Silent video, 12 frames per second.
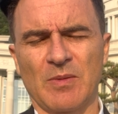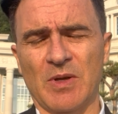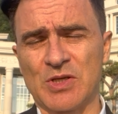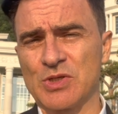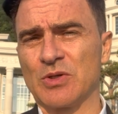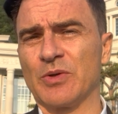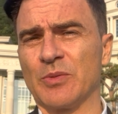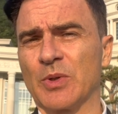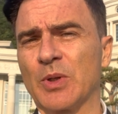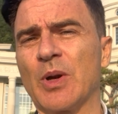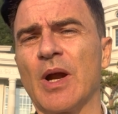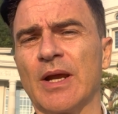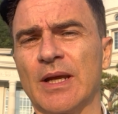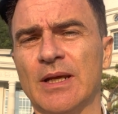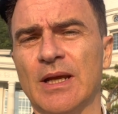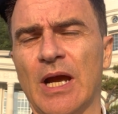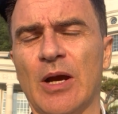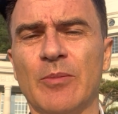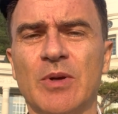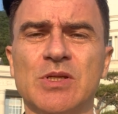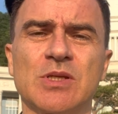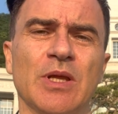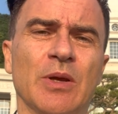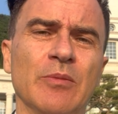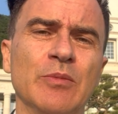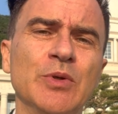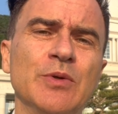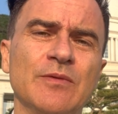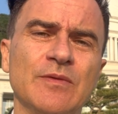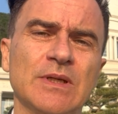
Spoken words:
my children were crying how much they're moved.